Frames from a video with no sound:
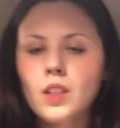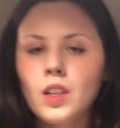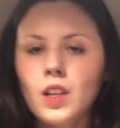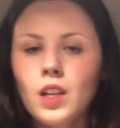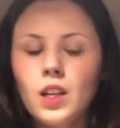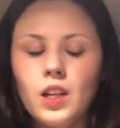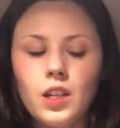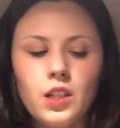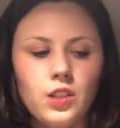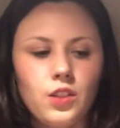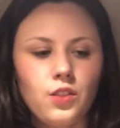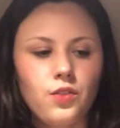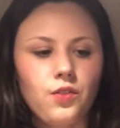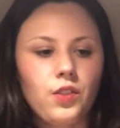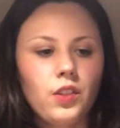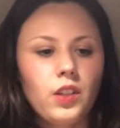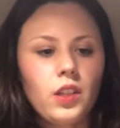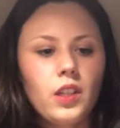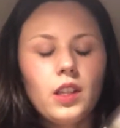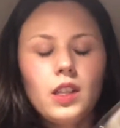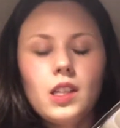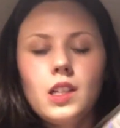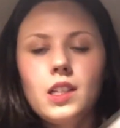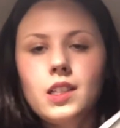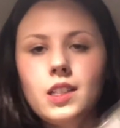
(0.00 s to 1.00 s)
I do feel
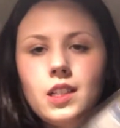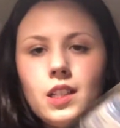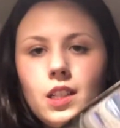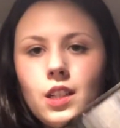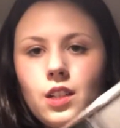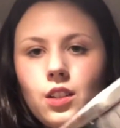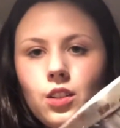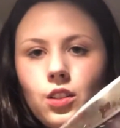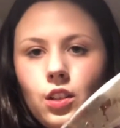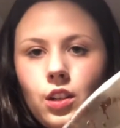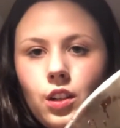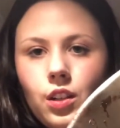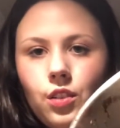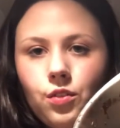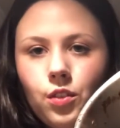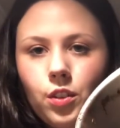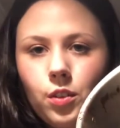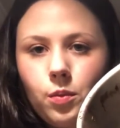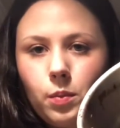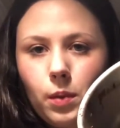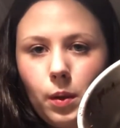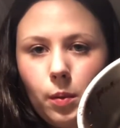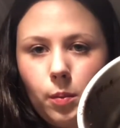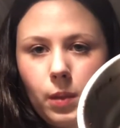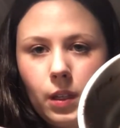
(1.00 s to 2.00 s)
like the dandelion root
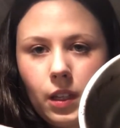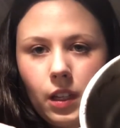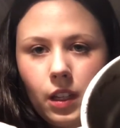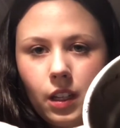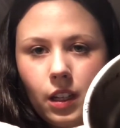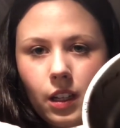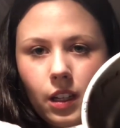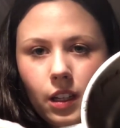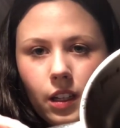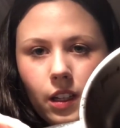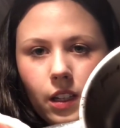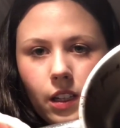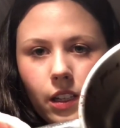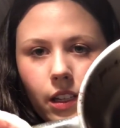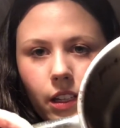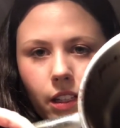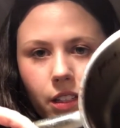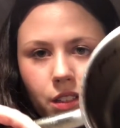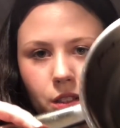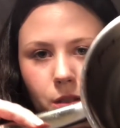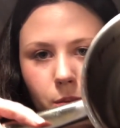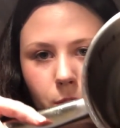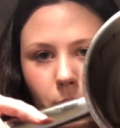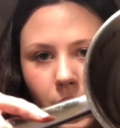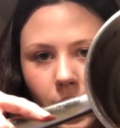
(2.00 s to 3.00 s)
may be
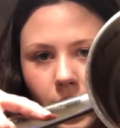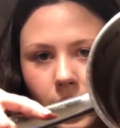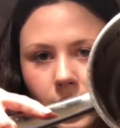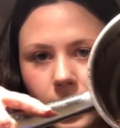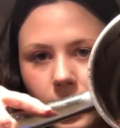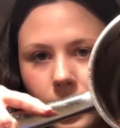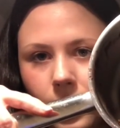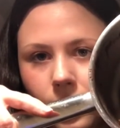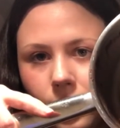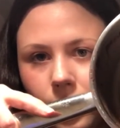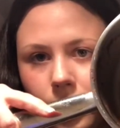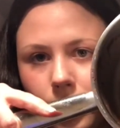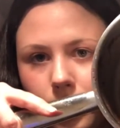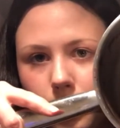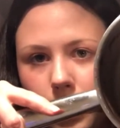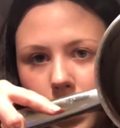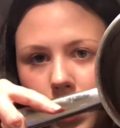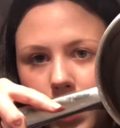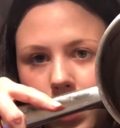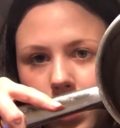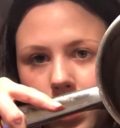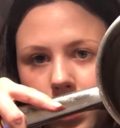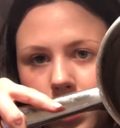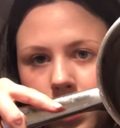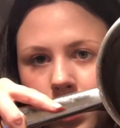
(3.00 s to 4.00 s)
expanded a little
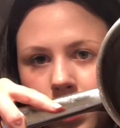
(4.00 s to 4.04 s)
bit.